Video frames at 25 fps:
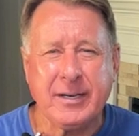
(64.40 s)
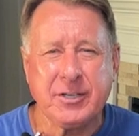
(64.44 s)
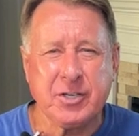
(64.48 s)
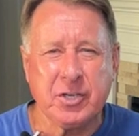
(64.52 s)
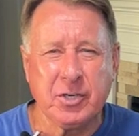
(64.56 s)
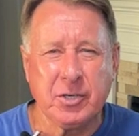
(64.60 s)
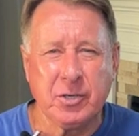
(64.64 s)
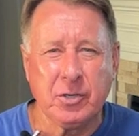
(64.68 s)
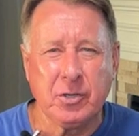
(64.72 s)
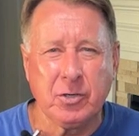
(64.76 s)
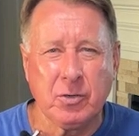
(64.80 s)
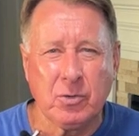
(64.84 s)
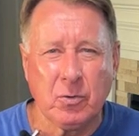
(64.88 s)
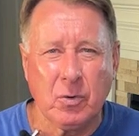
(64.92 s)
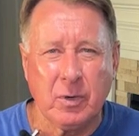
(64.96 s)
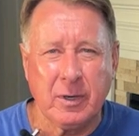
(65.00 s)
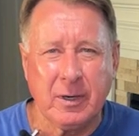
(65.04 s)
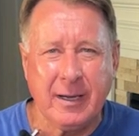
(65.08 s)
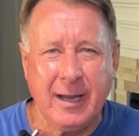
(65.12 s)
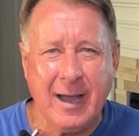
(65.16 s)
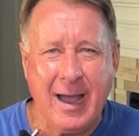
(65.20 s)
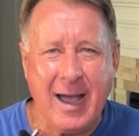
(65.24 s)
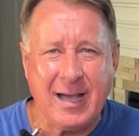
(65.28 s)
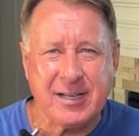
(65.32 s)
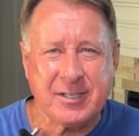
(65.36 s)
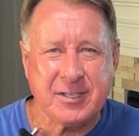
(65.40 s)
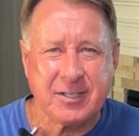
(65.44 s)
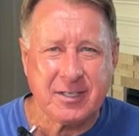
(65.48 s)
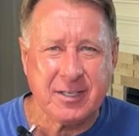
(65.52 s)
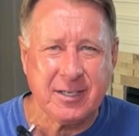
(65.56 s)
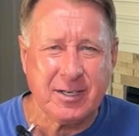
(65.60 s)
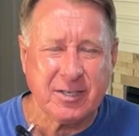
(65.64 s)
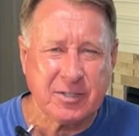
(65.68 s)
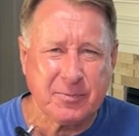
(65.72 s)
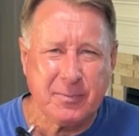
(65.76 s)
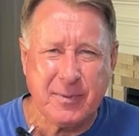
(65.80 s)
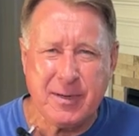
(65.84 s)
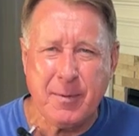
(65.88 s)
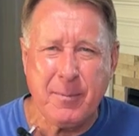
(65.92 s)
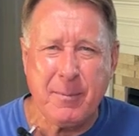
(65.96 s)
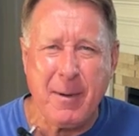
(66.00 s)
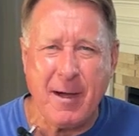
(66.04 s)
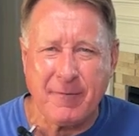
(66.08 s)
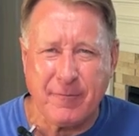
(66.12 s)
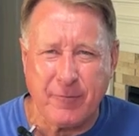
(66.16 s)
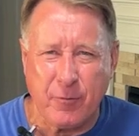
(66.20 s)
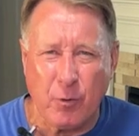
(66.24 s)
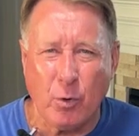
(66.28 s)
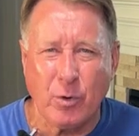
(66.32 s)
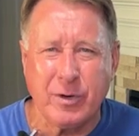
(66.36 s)
to, as you know, it's been
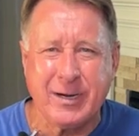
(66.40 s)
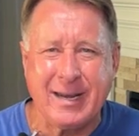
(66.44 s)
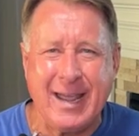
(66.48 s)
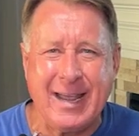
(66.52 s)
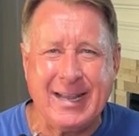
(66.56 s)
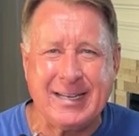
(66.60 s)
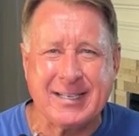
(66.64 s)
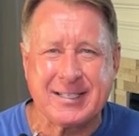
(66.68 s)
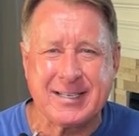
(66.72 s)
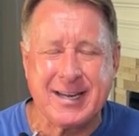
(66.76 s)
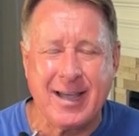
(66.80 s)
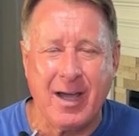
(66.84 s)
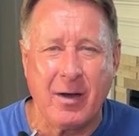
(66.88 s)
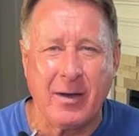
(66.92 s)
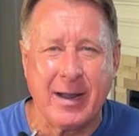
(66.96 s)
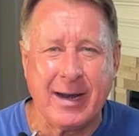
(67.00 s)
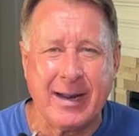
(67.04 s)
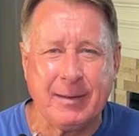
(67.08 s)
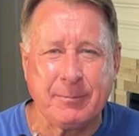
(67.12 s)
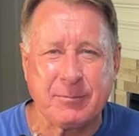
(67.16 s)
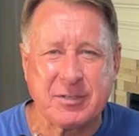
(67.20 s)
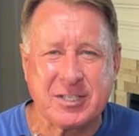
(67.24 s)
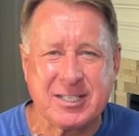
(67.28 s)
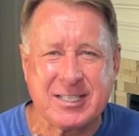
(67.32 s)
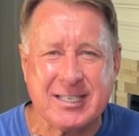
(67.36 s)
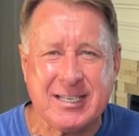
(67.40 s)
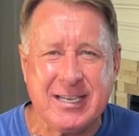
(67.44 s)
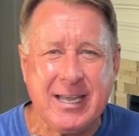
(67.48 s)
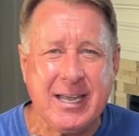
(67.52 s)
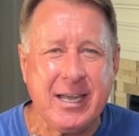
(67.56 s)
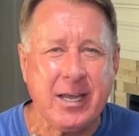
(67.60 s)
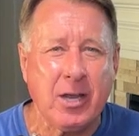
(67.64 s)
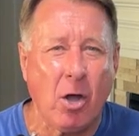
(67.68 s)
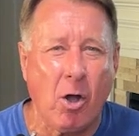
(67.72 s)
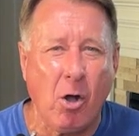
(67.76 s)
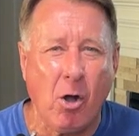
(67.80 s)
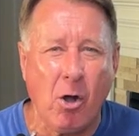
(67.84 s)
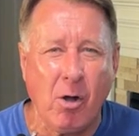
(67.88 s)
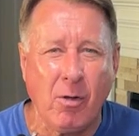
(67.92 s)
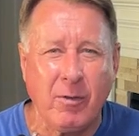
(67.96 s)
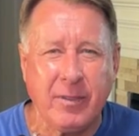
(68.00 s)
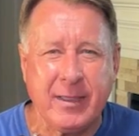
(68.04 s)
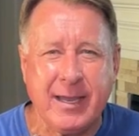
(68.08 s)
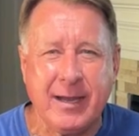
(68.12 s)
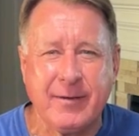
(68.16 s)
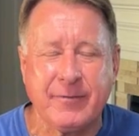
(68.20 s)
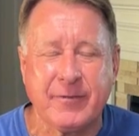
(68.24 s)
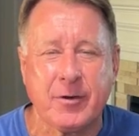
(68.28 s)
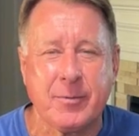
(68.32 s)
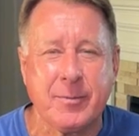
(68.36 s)
about 4 days now, and I'm seeing all
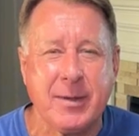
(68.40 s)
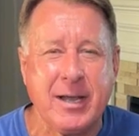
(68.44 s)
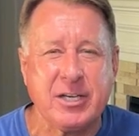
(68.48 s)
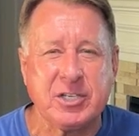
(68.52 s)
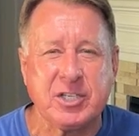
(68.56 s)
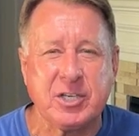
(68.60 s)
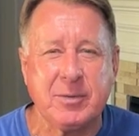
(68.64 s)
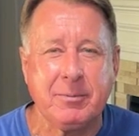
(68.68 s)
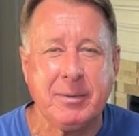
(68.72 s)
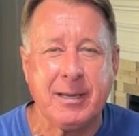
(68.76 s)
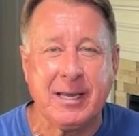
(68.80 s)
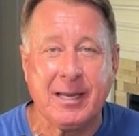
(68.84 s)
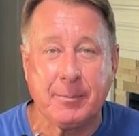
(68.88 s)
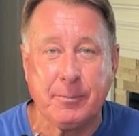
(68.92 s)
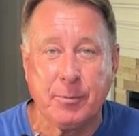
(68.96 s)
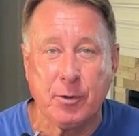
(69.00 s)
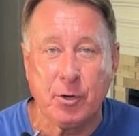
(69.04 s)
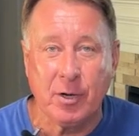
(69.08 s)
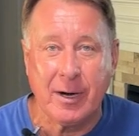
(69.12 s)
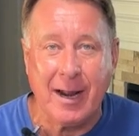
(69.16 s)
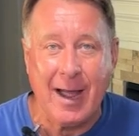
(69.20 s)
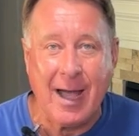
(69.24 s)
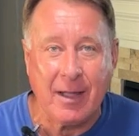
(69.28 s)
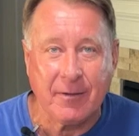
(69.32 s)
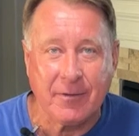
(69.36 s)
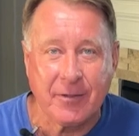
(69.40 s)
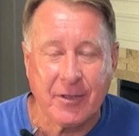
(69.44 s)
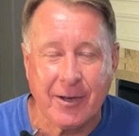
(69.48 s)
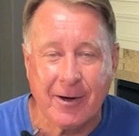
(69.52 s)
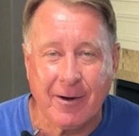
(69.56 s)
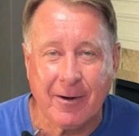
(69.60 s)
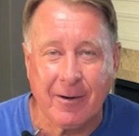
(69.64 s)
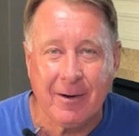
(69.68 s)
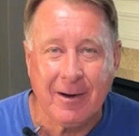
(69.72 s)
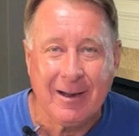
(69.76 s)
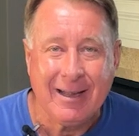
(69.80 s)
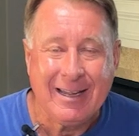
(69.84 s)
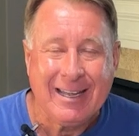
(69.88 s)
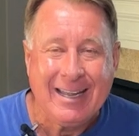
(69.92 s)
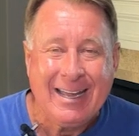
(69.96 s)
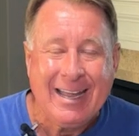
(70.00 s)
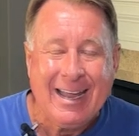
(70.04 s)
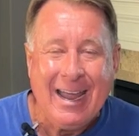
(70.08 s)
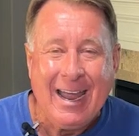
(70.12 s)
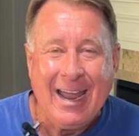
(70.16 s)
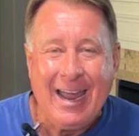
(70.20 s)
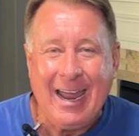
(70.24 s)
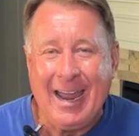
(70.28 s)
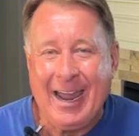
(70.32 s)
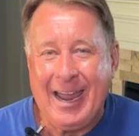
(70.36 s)
the information being put out there,
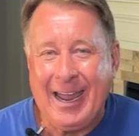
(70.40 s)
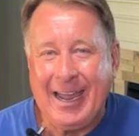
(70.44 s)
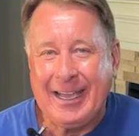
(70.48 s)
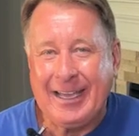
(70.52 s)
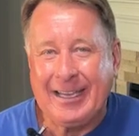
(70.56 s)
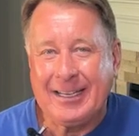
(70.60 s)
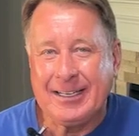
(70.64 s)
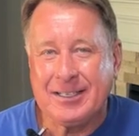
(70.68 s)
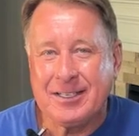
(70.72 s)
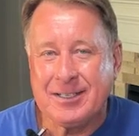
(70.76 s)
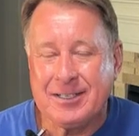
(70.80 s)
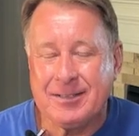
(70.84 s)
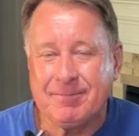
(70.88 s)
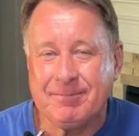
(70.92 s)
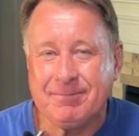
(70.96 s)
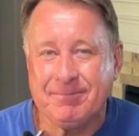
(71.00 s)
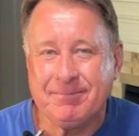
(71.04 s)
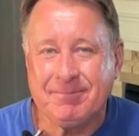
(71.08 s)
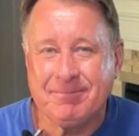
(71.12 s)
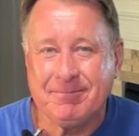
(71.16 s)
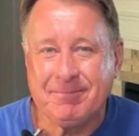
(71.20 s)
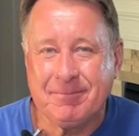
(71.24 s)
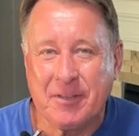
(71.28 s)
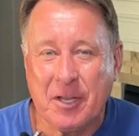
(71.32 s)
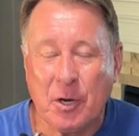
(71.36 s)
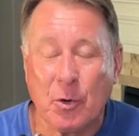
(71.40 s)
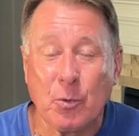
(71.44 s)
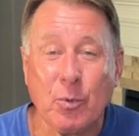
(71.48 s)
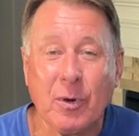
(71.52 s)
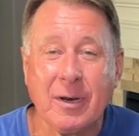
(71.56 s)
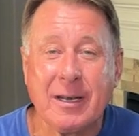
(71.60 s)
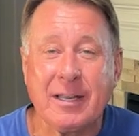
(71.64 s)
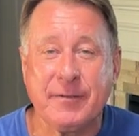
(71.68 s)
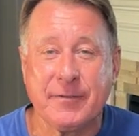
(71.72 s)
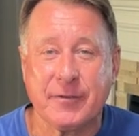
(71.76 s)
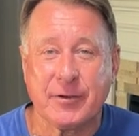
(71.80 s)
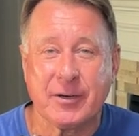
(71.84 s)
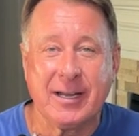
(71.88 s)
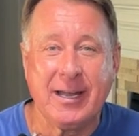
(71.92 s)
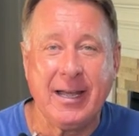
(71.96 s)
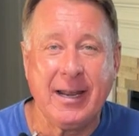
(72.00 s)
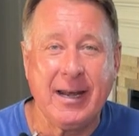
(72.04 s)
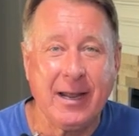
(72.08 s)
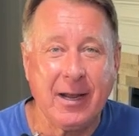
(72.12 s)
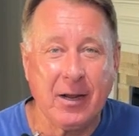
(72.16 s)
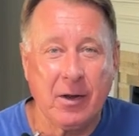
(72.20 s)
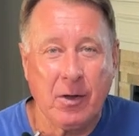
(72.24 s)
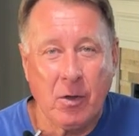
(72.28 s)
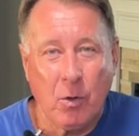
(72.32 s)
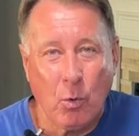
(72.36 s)
and they're really
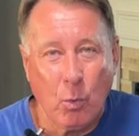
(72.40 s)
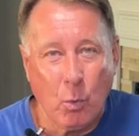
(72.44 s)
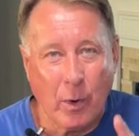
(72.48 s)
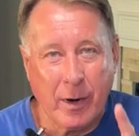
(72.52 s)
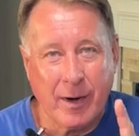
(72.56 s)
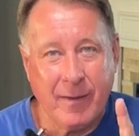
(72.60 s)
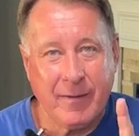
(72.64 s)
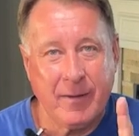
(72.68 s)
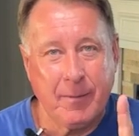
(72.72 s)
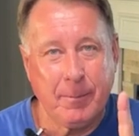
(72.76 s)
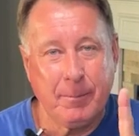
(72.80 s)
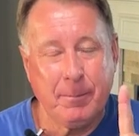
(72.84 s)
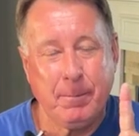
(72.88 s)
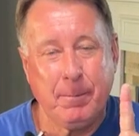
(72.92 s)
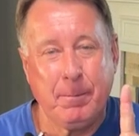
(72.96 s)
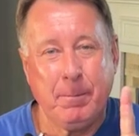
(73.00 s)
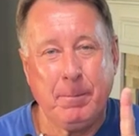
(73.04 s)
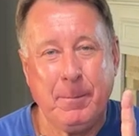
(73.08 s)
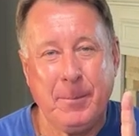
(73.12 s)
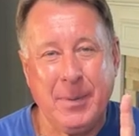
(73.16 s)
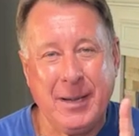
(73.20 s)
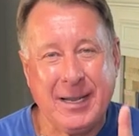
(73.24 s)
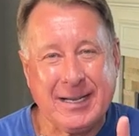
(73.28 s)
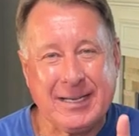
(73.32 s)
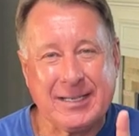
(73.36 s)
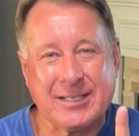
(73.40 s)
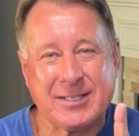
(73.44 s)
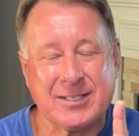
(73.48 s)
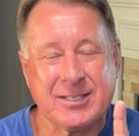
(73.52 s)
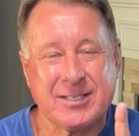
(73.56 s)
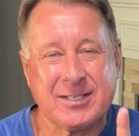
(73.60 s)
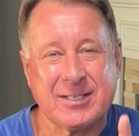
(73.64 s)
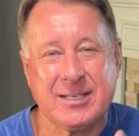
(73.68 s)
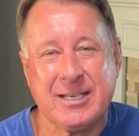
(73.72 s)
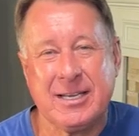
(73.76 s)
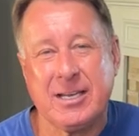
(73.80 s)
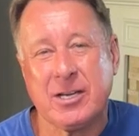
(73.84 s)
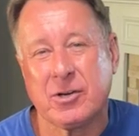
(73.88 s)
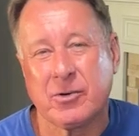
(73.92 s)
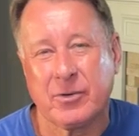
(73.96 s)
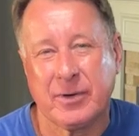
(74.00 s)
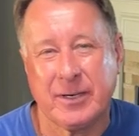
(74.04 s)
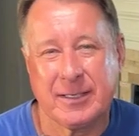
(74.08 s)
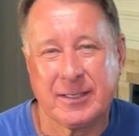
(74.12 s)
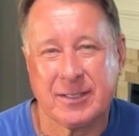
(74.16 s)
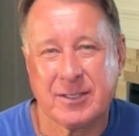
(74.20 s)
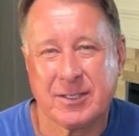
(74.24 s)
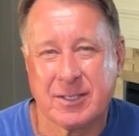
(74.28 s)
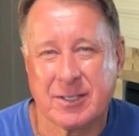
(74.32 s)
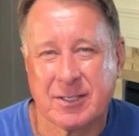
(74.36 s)
forgetting one of the biggest
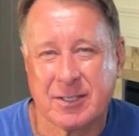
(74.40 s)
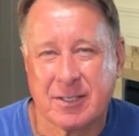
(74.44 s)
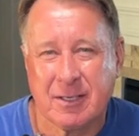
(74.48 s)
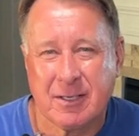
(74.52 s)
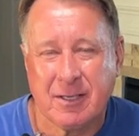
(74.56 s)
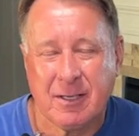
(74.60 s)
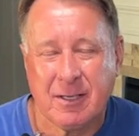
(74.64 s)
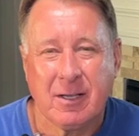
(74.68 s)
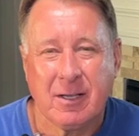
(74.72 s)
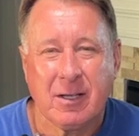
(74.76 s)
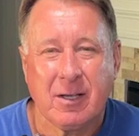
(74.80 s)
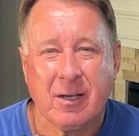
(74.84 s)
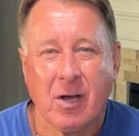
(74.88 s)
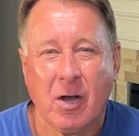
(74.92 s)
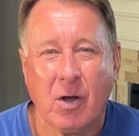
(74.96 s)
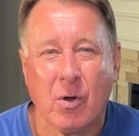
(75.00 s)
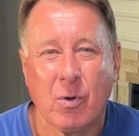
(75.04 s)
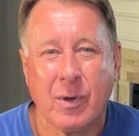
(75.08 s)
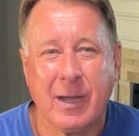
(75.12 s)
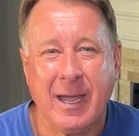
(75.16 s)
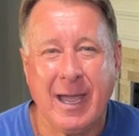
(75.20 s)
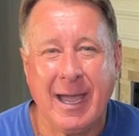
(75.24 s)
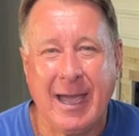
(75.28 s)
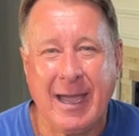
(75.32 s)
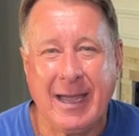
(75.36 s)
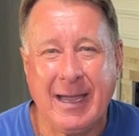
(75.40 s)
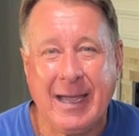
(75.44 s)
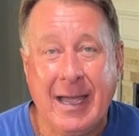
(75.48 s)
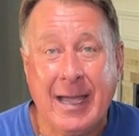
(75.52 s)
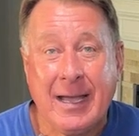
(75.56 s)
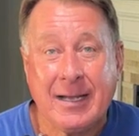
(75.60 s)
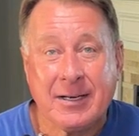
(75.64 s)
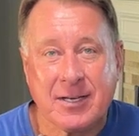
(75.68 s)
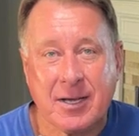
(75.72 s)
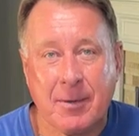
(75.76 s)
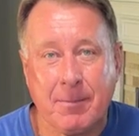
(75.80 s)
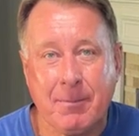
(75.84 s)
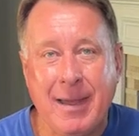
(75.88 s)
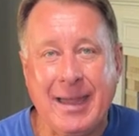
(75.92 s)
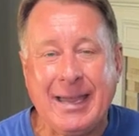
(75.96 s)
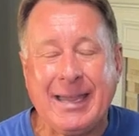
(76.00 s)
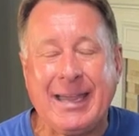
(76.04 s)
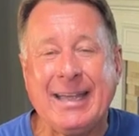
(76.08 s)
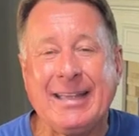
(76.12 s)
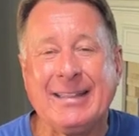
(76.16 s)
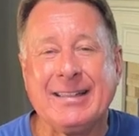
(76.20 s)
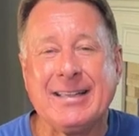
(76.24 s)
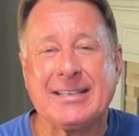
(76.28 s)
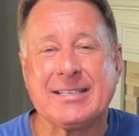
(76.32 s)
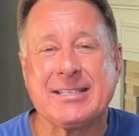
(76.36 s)
secrets, okay, to
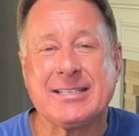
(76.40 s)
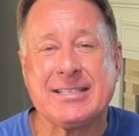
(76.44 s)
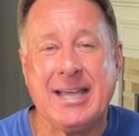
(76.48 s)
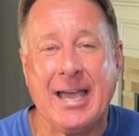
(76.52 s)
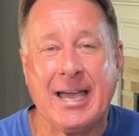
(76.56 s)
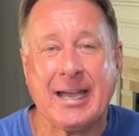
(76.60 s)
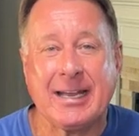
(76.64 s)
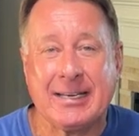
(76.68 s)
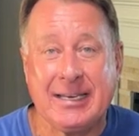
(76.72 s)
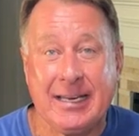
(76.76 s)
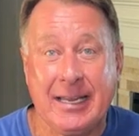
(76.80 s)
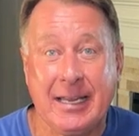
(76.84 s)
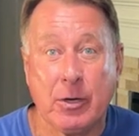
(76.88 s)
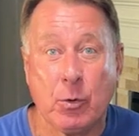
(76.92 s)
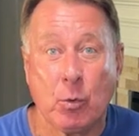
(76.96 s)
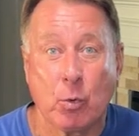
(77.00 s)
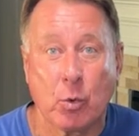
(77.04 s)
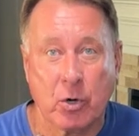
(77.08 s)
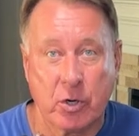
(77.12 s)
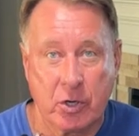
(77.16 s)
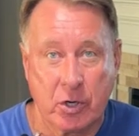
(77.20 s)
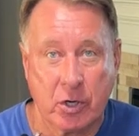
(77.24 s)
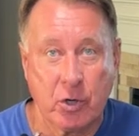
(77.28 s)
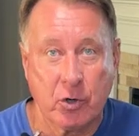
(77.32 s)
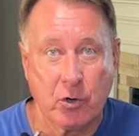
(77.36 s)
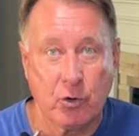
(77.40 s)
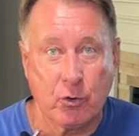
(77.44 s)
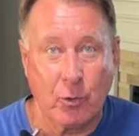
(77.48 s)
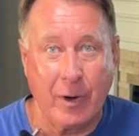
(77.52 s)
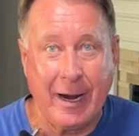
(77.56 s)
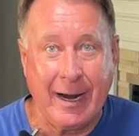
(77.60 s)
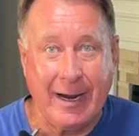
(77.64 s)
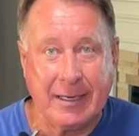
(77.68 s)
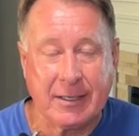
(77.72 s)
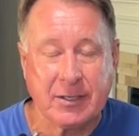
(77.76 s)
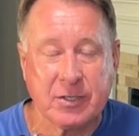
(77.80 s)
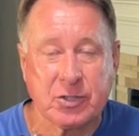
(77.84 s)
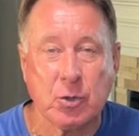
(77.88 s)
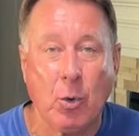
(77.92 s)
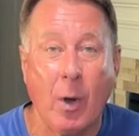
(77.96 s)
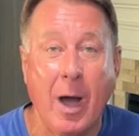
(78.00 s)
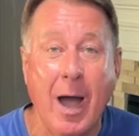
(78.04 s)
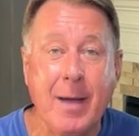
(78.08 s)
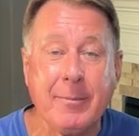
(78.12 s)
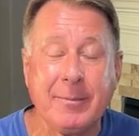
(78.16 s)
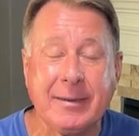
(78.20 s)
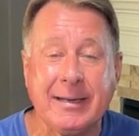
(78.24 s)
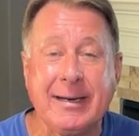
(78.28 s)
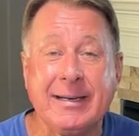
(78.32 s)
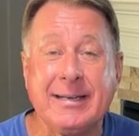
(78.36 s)
making this technique work great. So
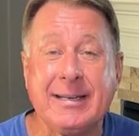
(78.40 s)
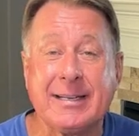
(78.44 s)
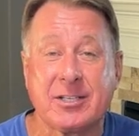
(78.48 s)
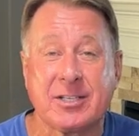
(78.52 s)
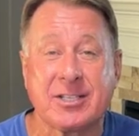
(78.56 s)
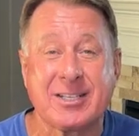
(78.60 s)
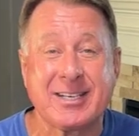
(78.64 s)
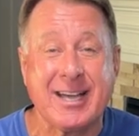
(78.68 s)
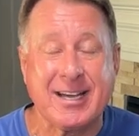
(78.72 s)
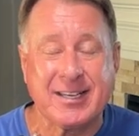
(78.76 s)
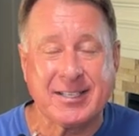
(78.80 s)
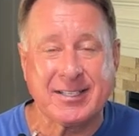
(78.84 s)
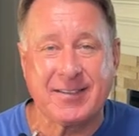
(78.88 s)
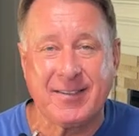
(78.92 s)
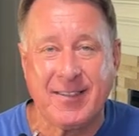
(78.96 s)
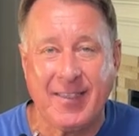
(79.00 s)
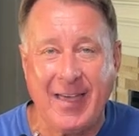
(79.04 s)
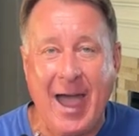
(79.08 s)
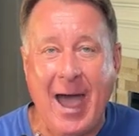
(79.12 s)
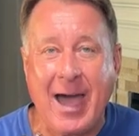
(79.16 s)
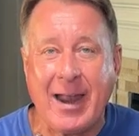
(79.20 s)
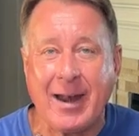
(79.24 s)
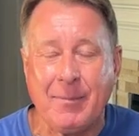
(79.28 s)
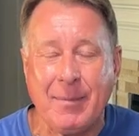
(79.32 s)
I'm going to discuss that.